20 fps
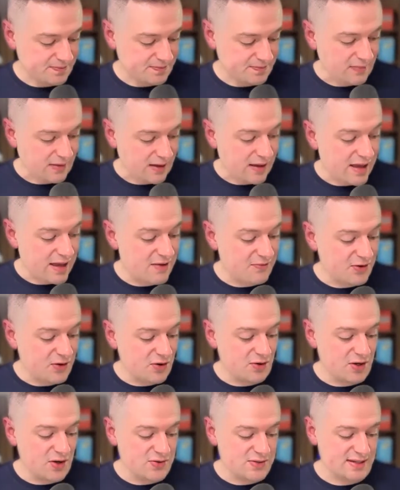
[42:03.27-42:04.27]
If you're
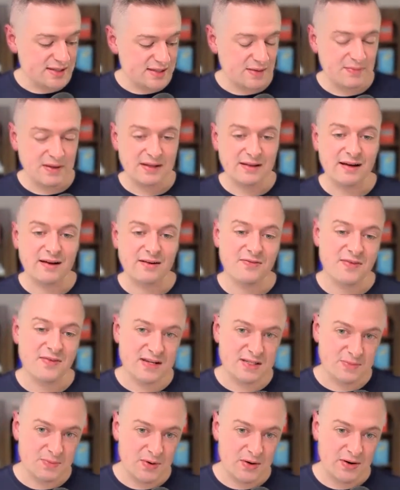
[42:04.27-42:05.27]
using something like
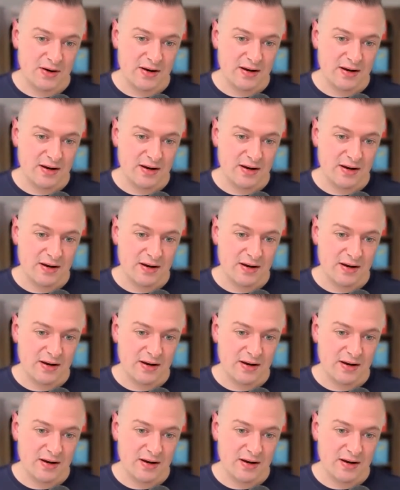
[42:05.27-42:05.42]
Facebook,